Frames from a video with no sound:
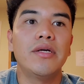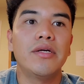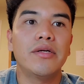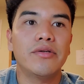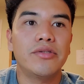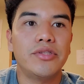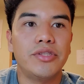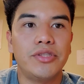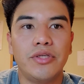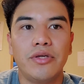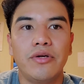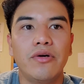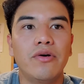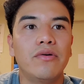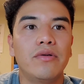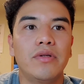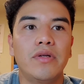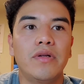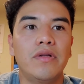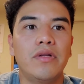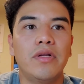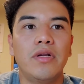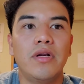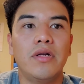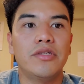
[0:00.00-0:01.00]
because you go to
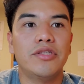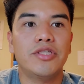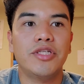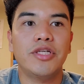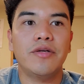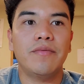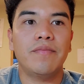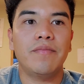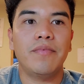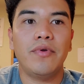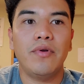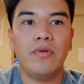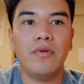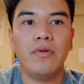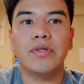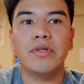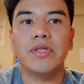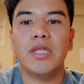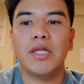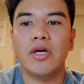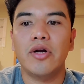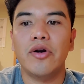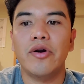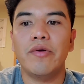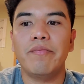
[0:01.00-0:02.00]
the dealership, you look at
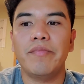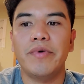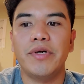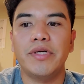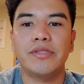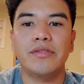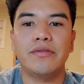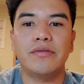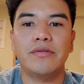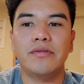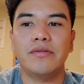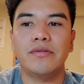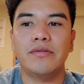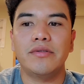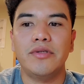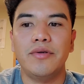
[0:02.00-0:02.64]
the car in person,